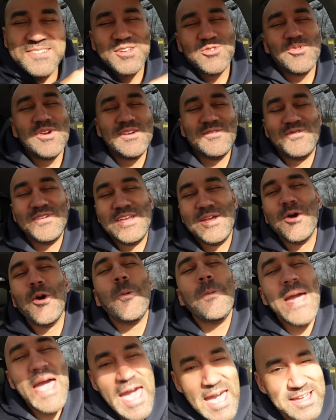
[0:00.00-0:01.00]
the
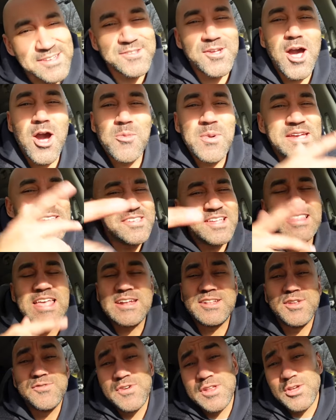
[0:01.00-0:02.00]
review. As always, you
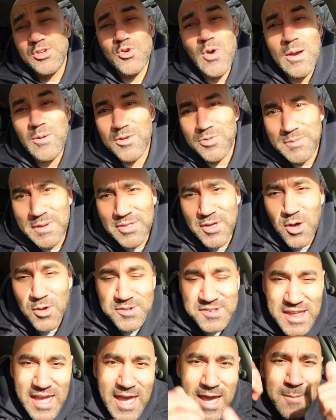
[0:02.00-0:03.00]
like the video, you rock with me the
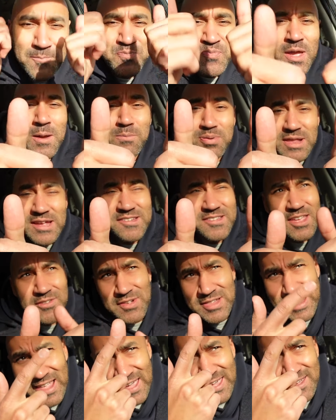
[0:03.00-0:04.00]
whole time, please leave
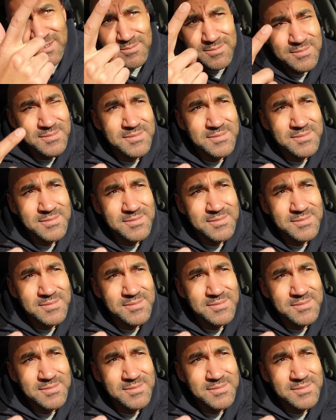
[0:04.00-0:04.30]
a like.